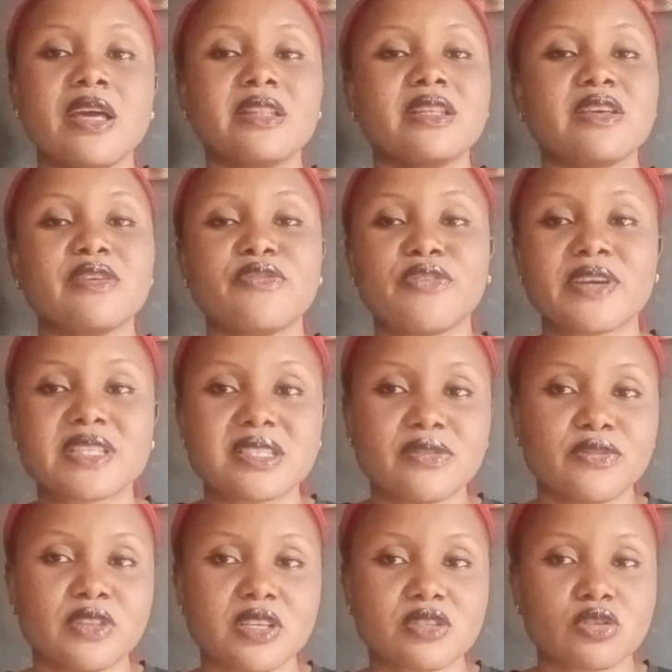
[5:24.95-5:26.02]
the
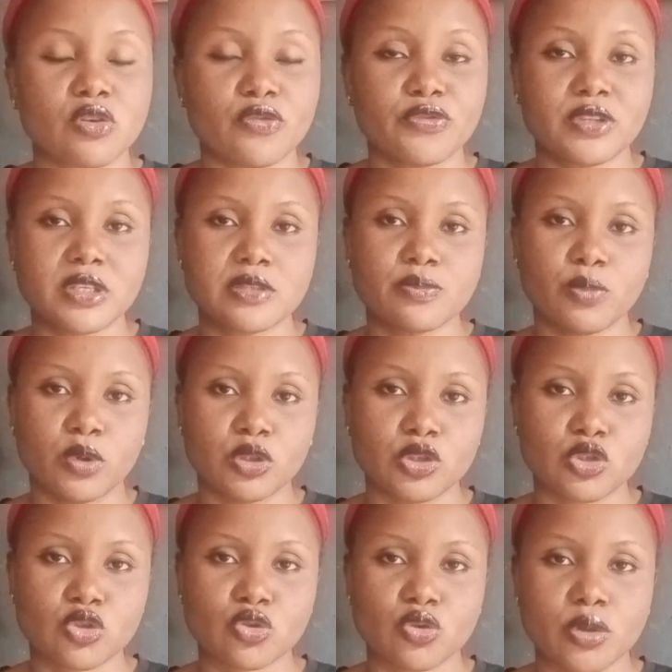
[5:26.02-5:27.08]
effectiveness of this body
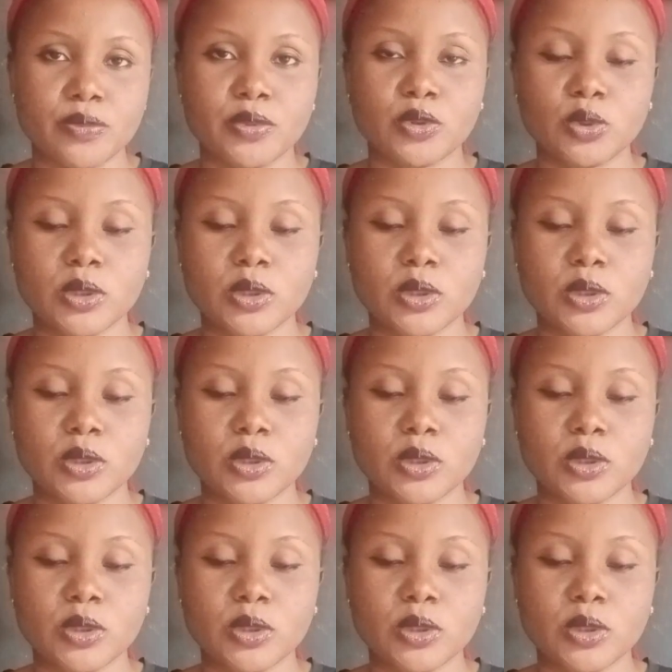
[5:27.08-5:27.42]
scrub.